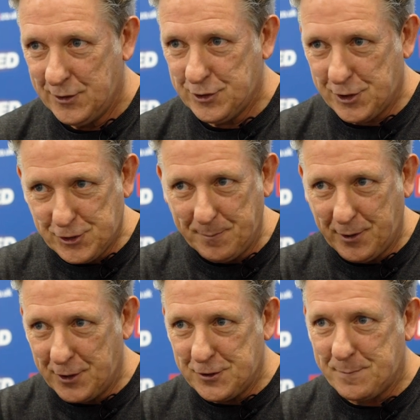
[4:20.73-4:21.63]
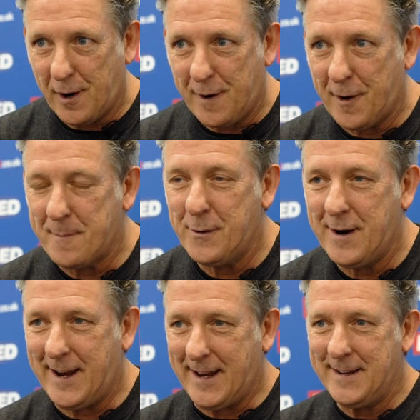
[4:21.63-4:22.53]
So the subconscious part of our
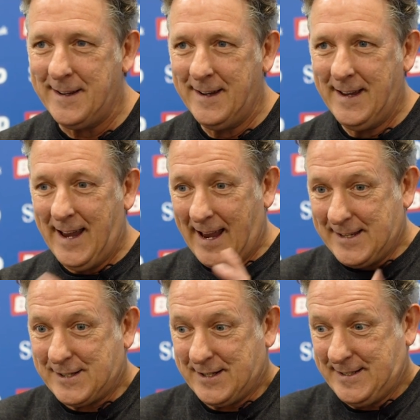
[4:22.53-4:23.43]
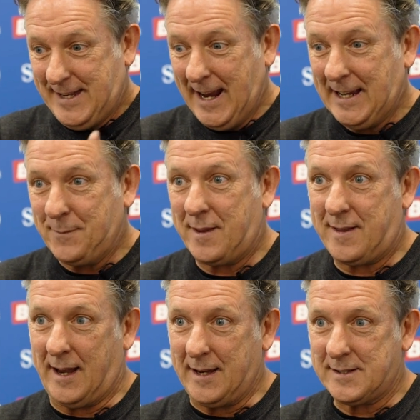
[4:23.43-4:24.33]
brain is dealing with
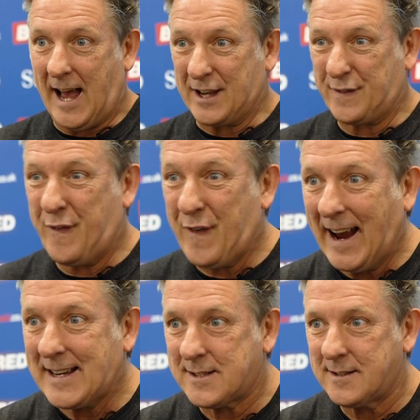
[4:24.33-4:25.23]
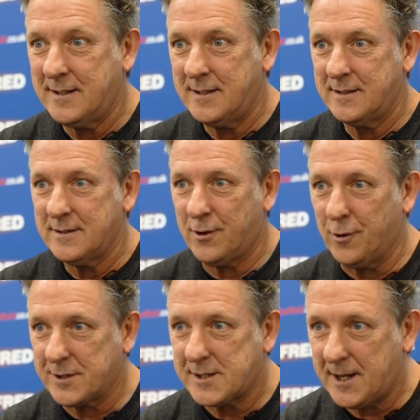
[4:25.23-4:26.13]
things as fact
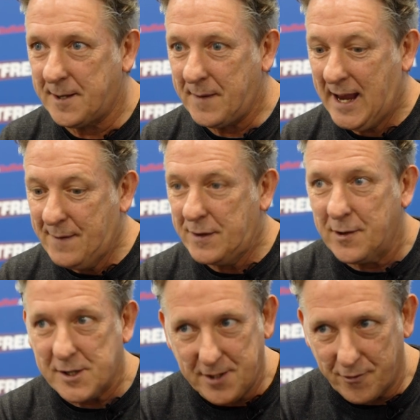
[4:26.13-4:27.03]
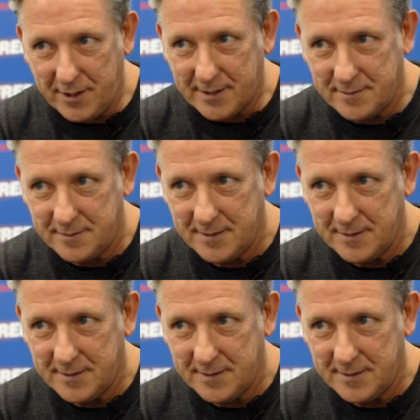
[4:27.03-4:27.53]
all the time, even though it's not real.